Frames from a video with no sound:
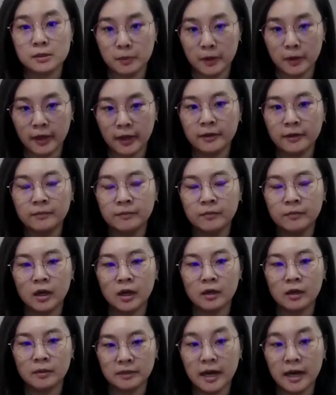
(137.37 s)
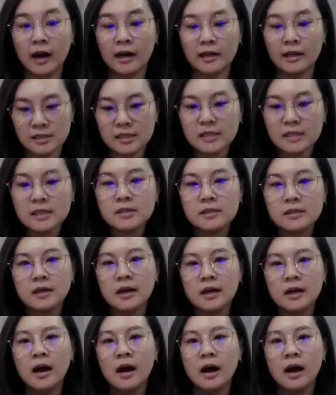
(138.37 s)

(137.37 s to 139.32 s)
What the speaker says: Tze Peng, the artist.